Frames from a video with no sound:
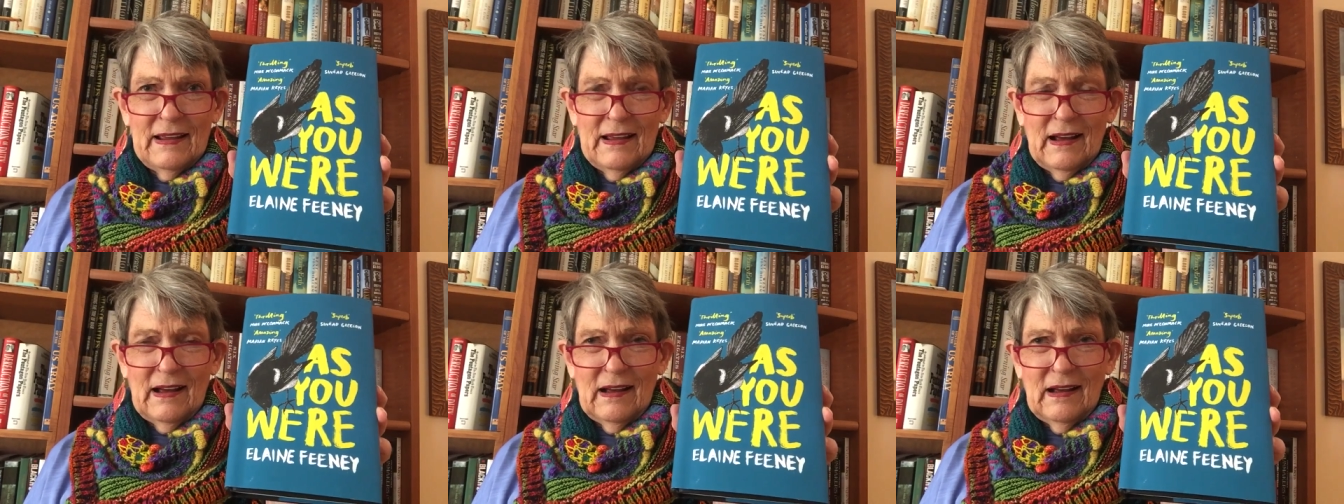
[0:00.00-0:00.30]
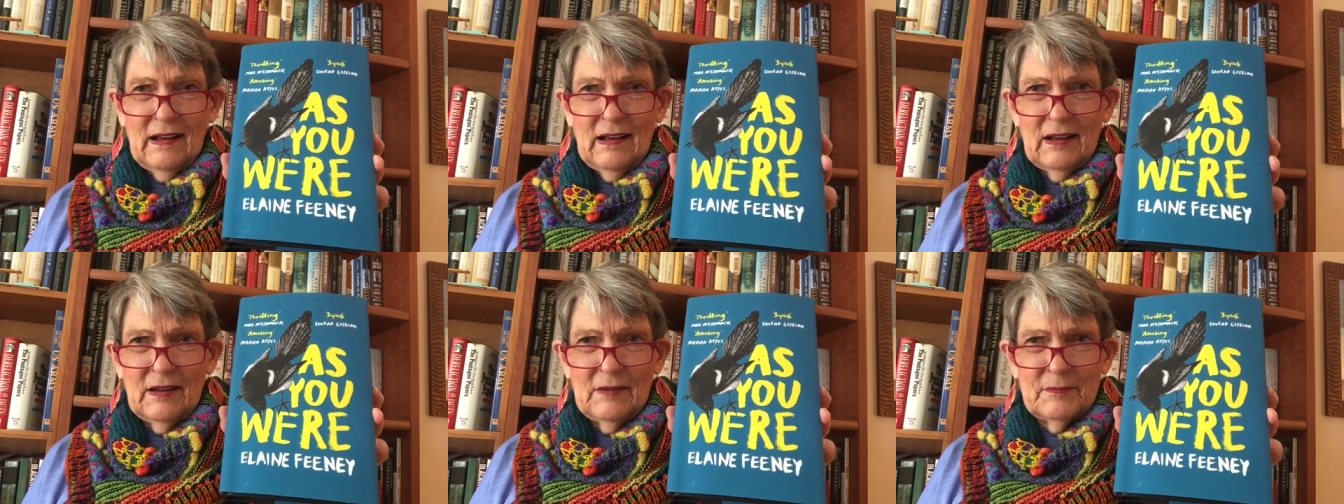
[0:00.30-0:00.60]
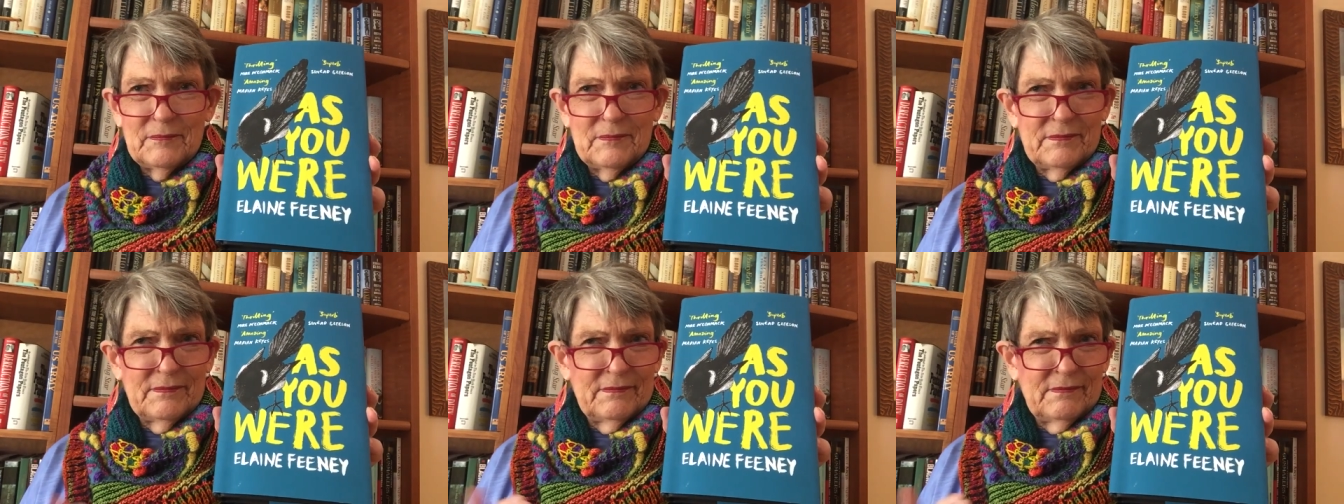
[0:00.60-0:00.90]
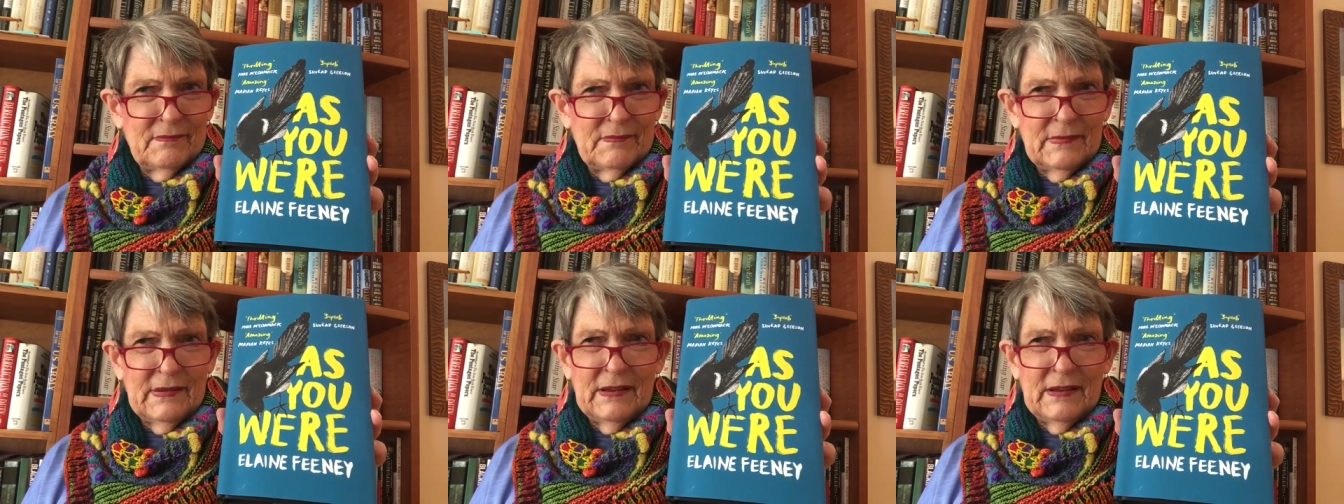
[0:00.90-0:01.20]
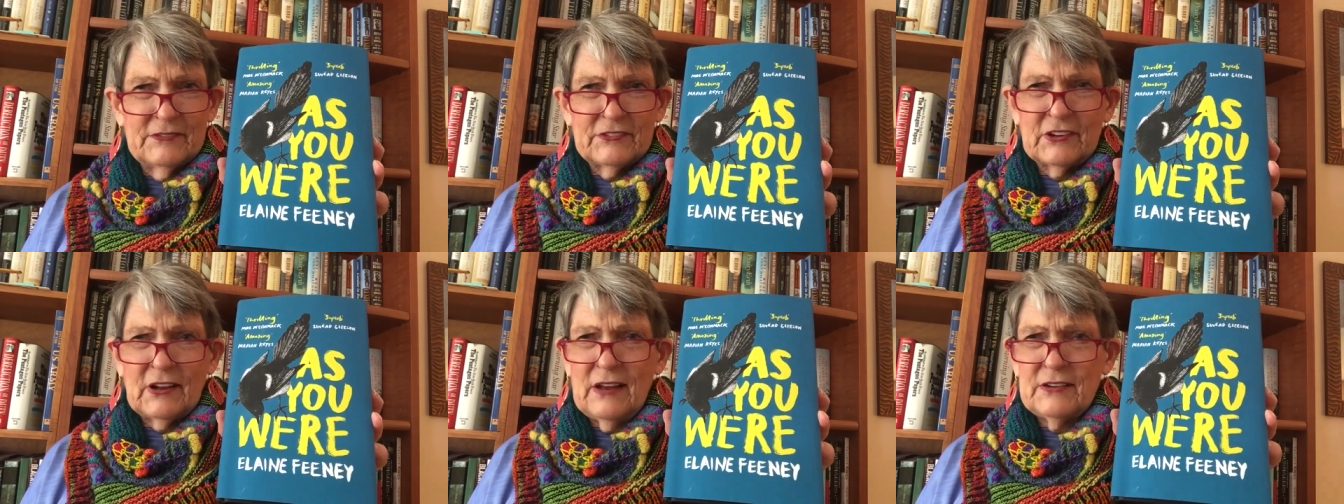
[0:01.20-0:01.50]
Um,
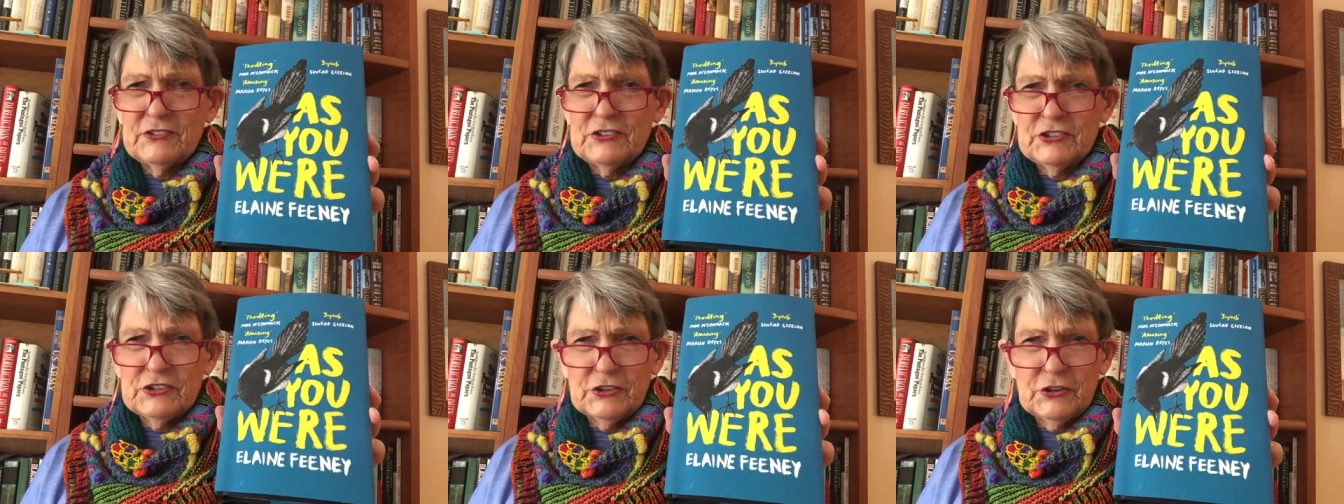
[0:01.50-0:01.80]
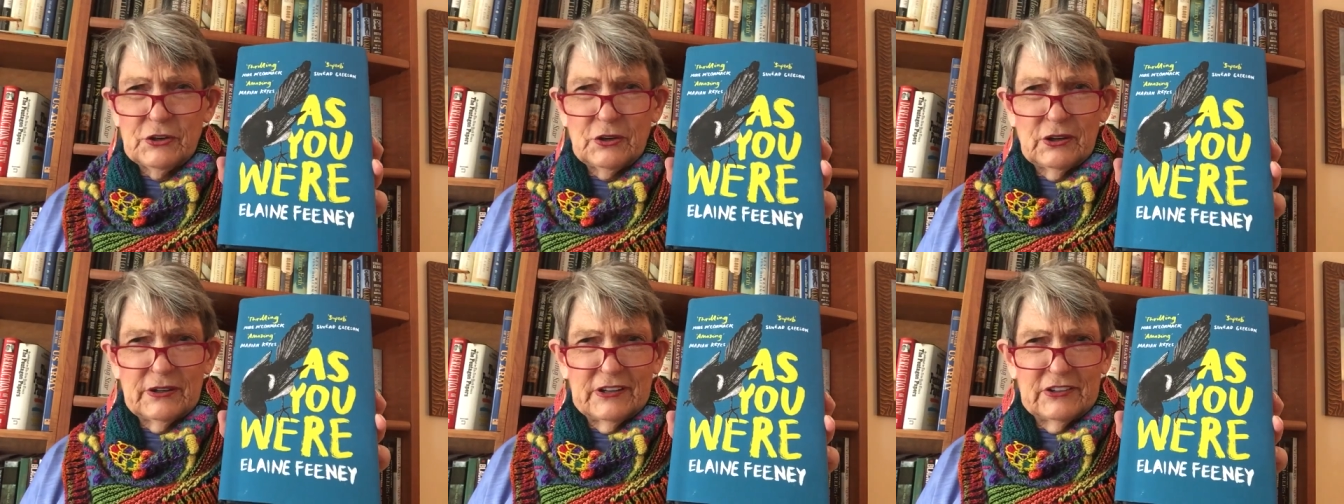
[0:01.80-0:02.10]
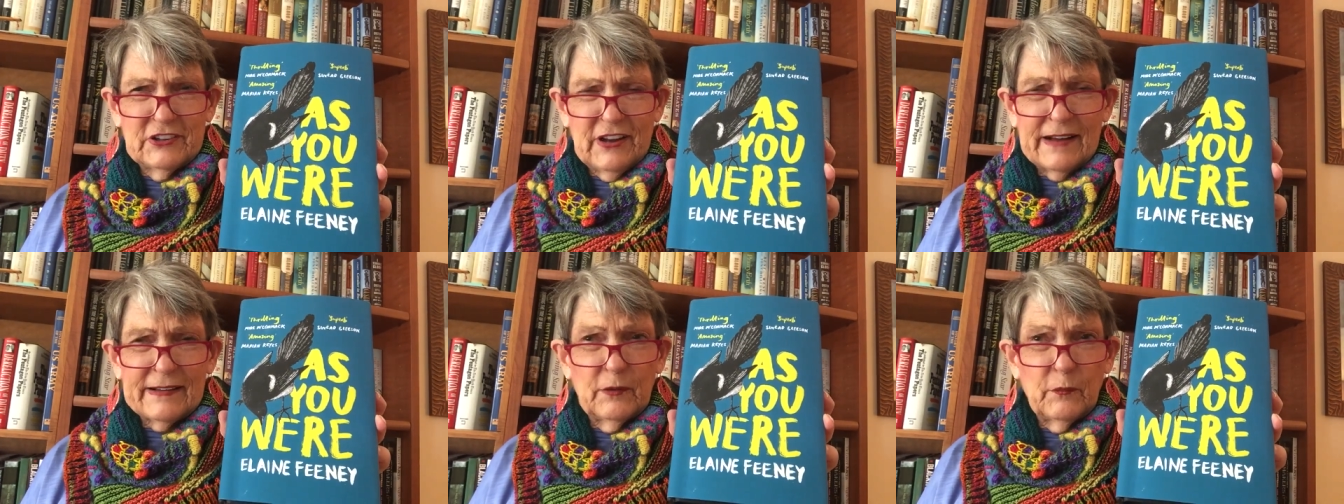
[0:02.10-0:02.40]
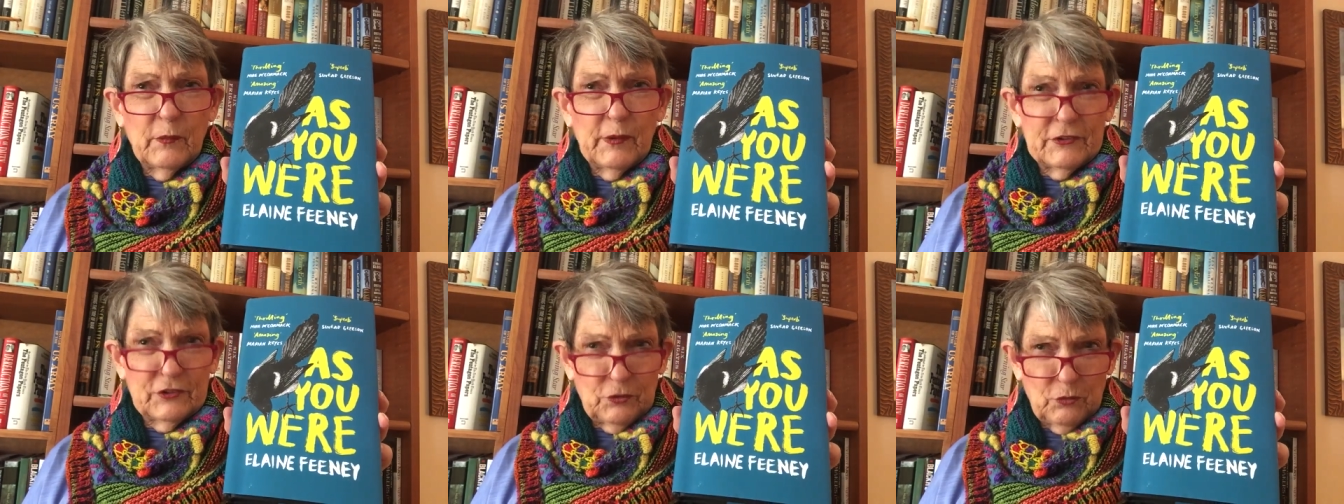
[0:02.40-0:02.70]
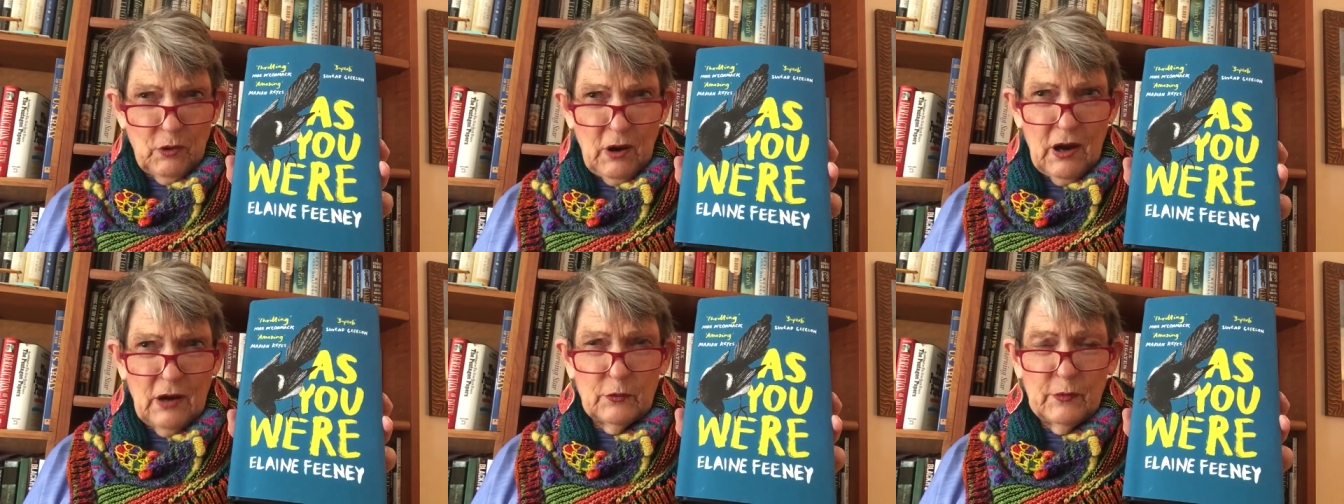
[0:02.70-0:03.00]
it's unsure exactly what's
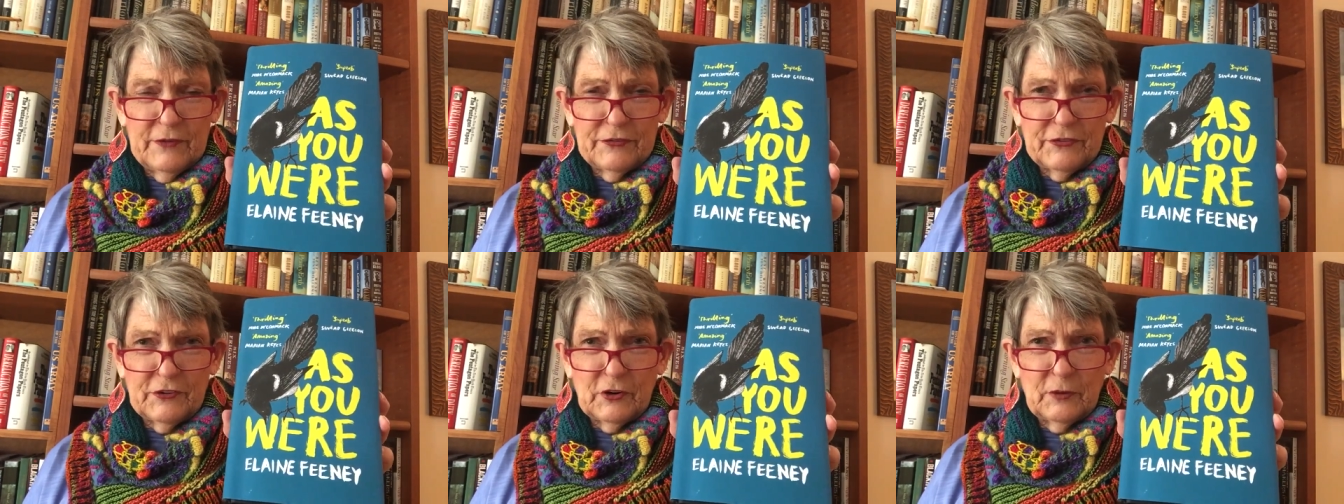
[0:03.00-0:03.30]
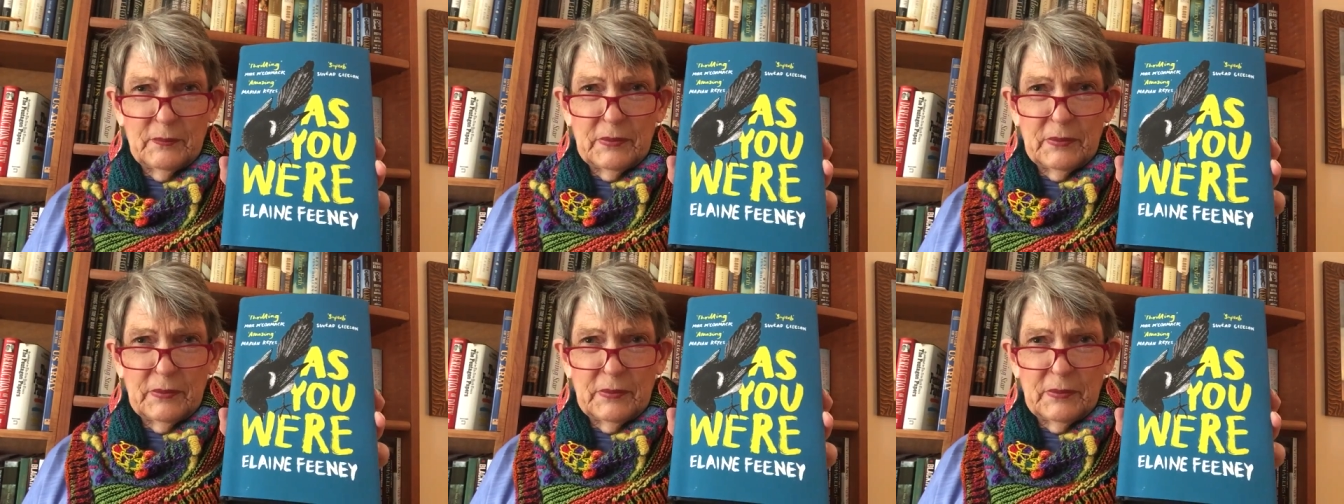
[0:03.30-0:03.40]
wrong with her,